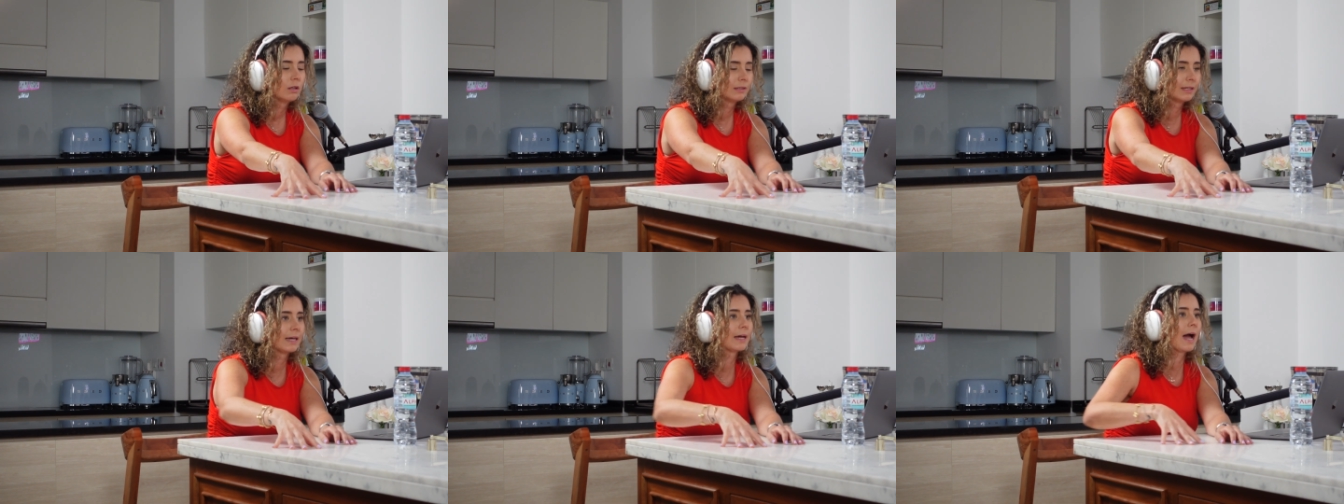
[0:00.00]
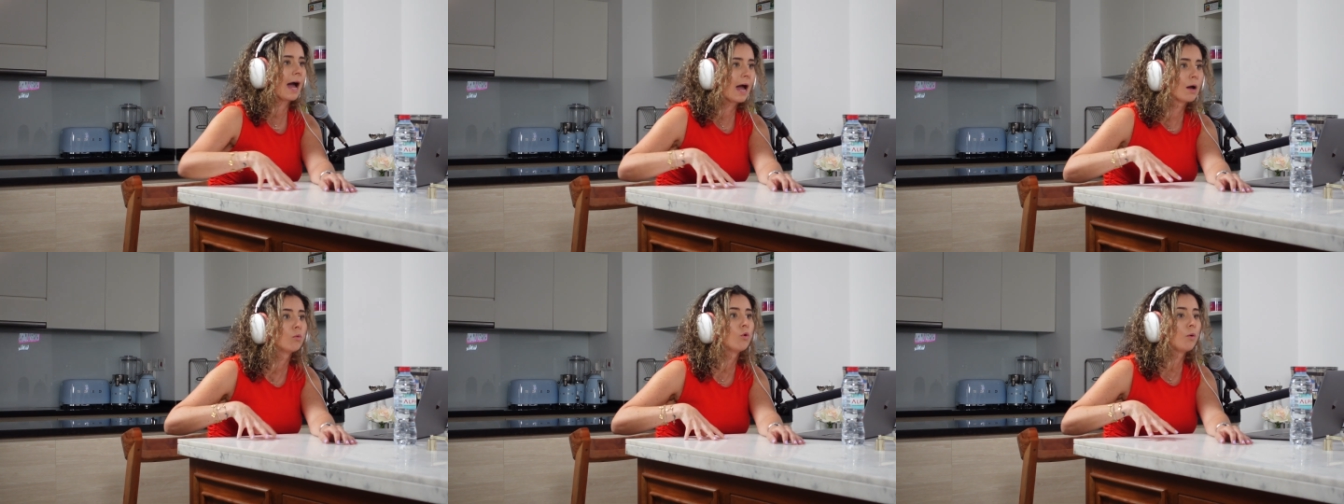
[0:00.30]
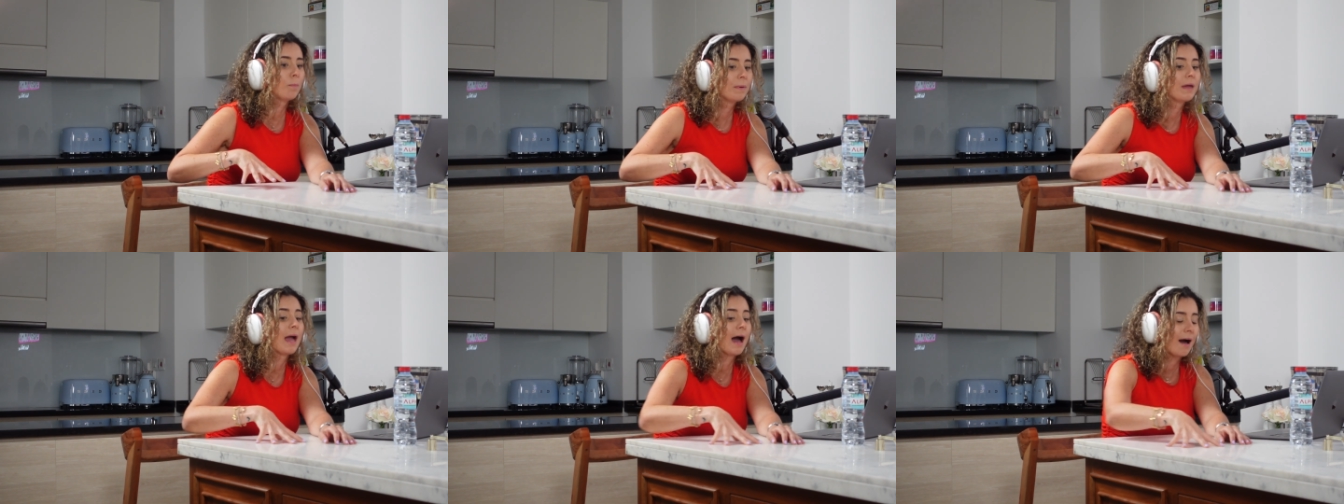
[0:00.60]
like I
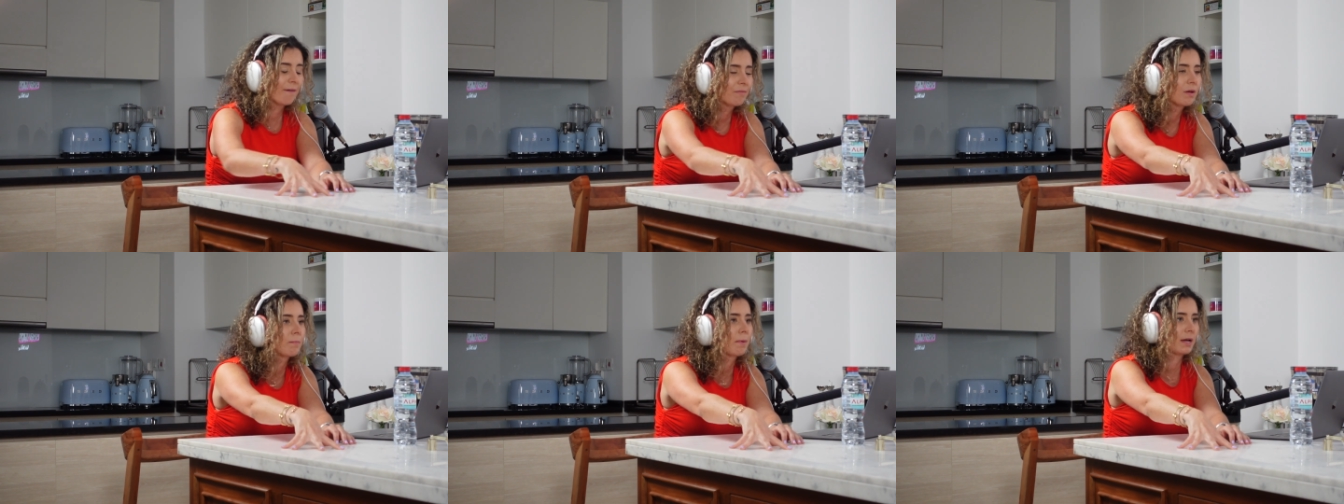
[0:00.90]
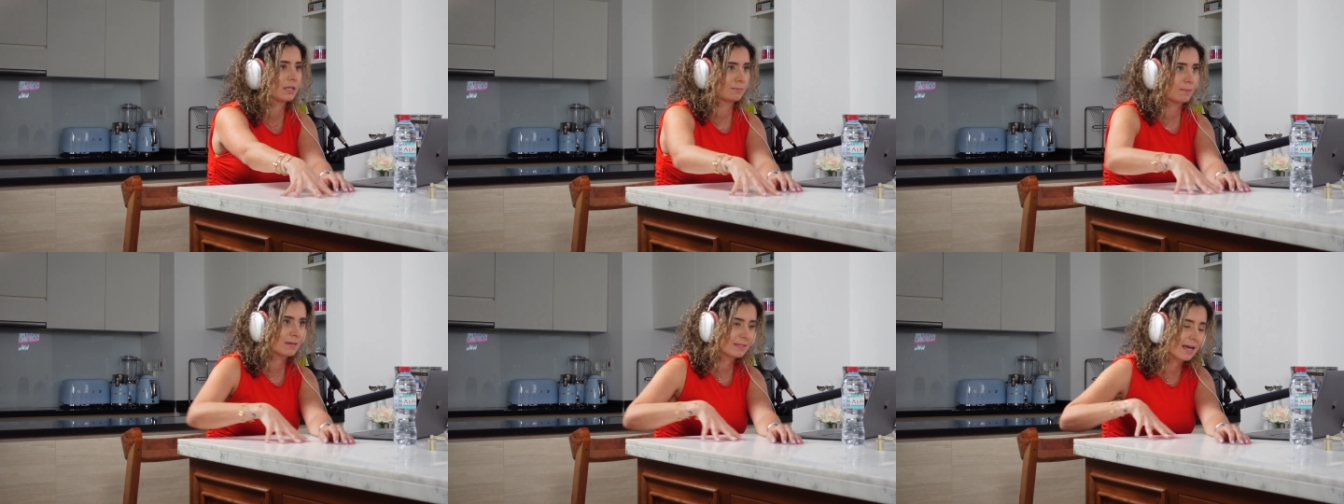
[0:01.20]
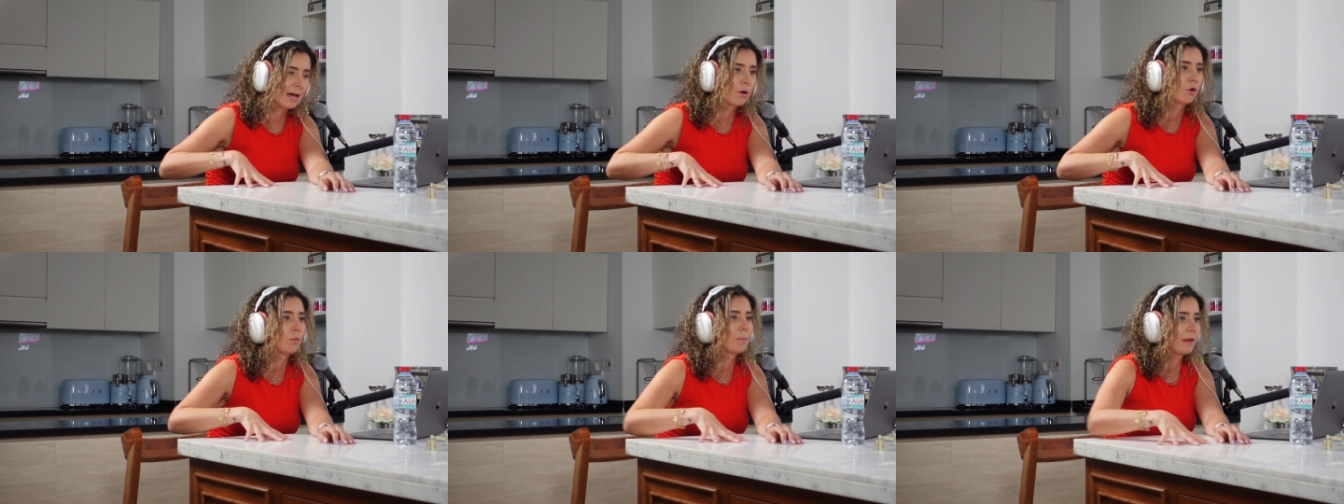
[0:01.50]
will be having my space,
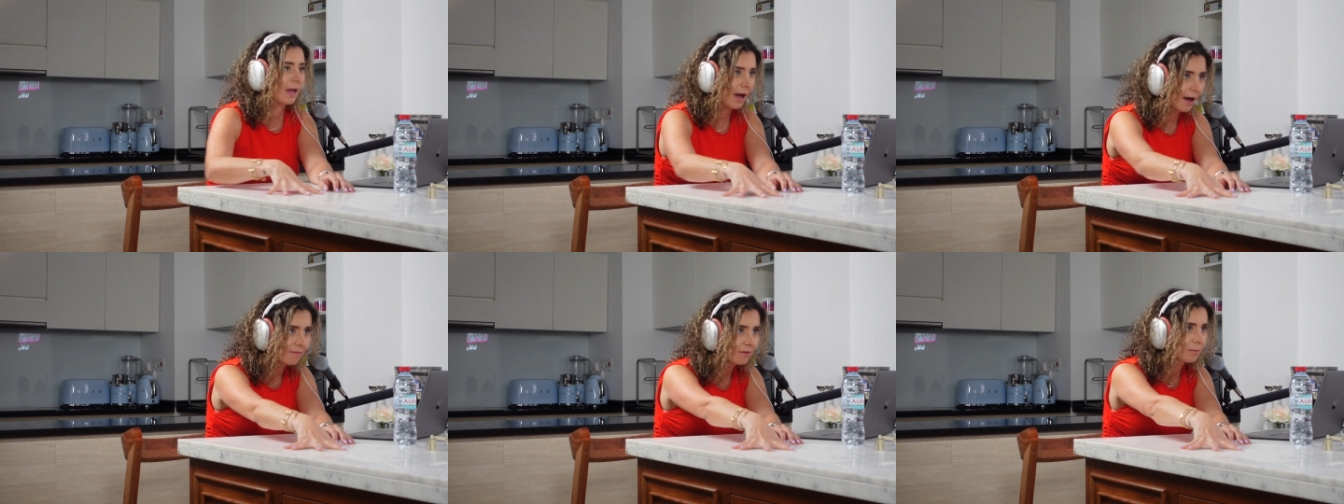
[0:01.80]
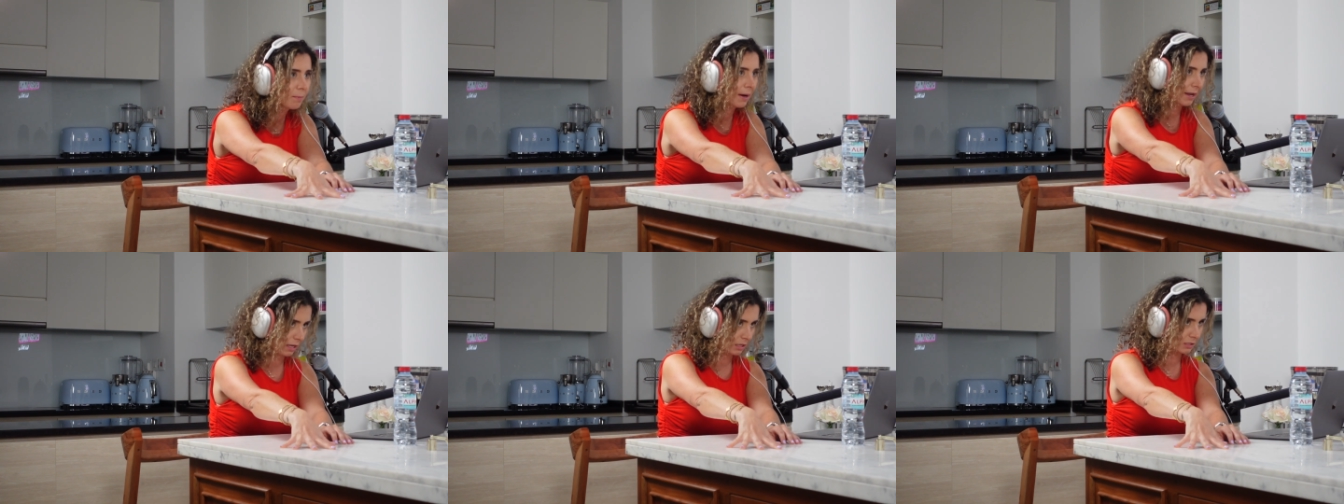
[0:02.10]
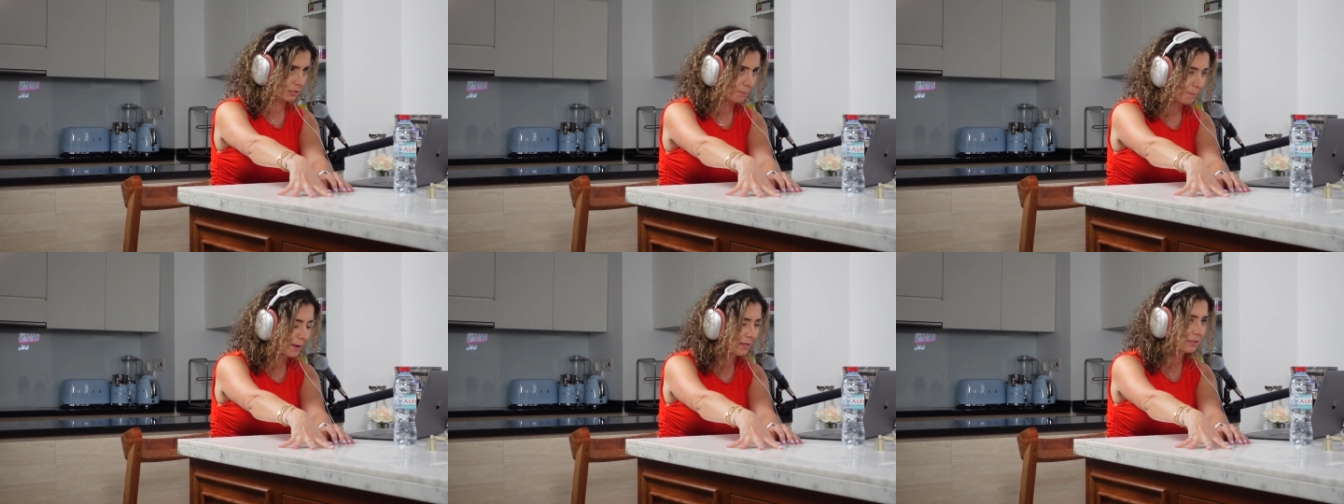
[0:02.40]
I will be having my
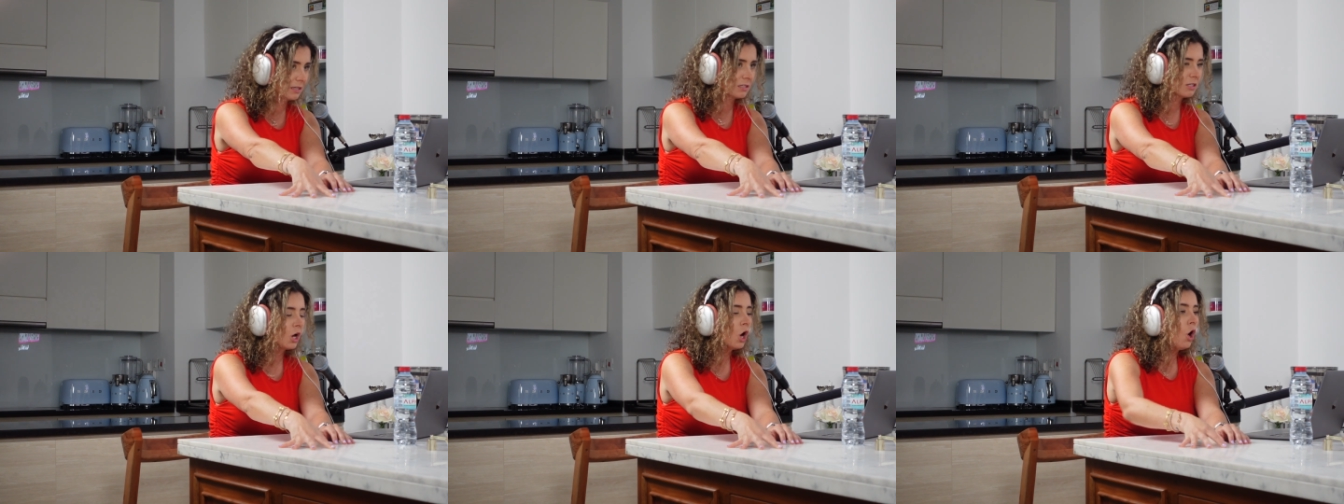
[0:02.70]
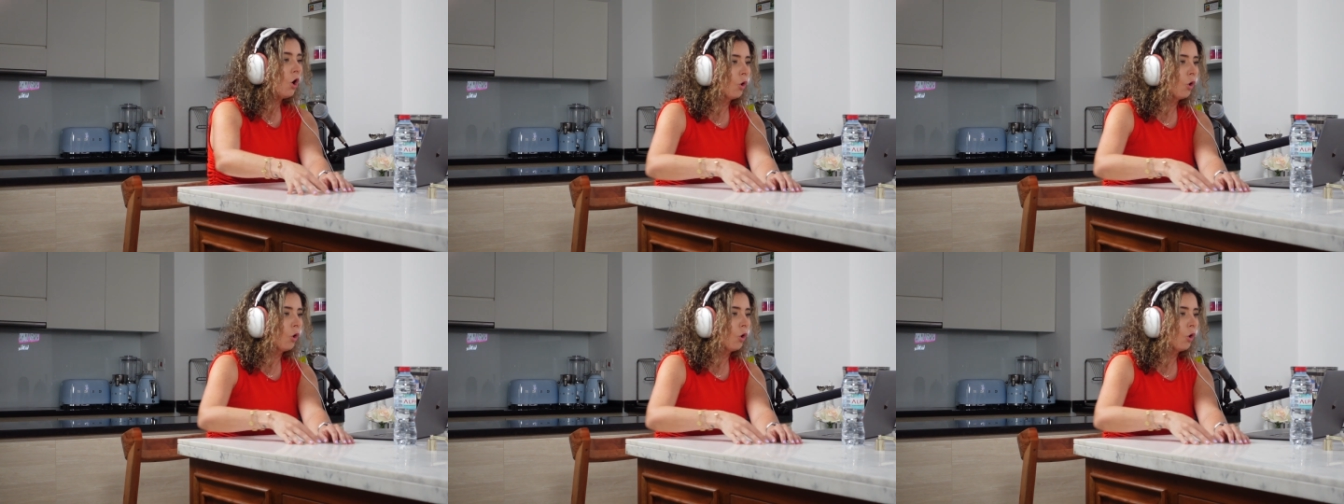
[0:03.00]
independence,